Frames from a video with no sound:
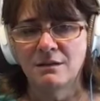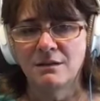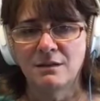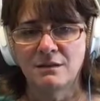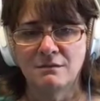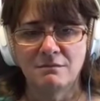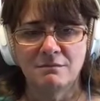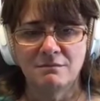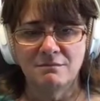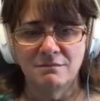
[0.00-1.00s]
the
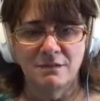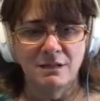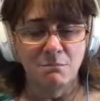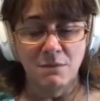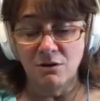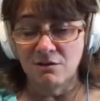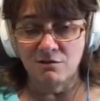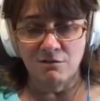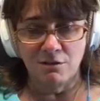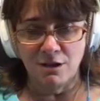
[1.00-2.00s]
the
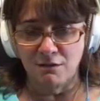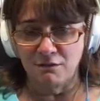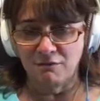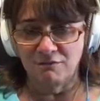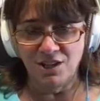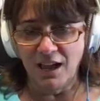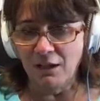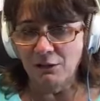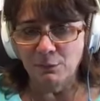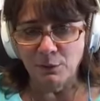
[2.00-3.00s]
miracle of
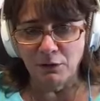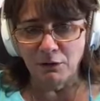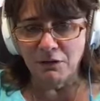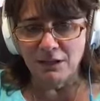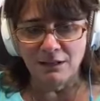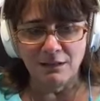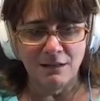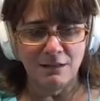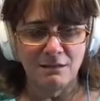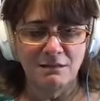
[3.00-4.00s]
childbirth and
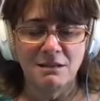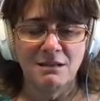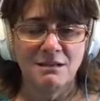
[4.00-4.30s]
the